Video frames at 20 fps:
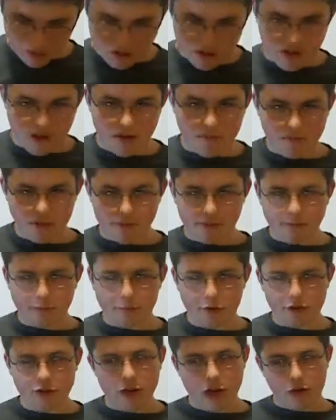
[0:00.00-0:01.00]
BBs per
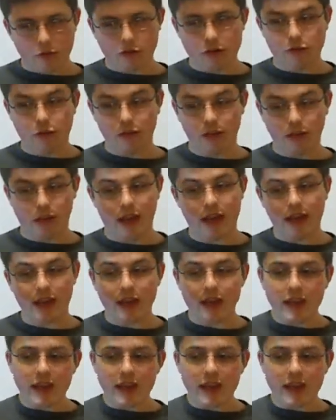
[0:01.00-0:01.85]
shot, which I really like.